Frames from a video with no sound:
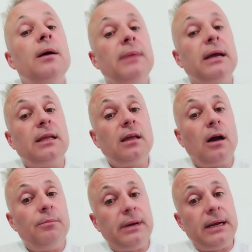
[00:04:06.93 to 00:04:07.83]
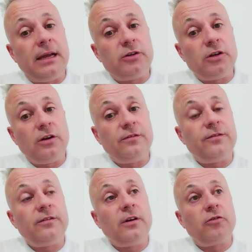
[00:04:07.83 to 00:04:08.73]
making the combination
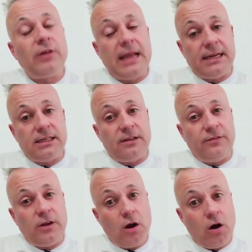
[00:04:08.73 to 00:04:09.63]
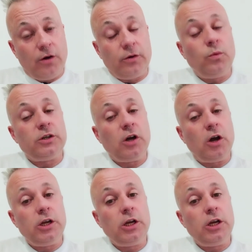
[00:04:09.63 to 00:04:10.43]
of creative yarn, which I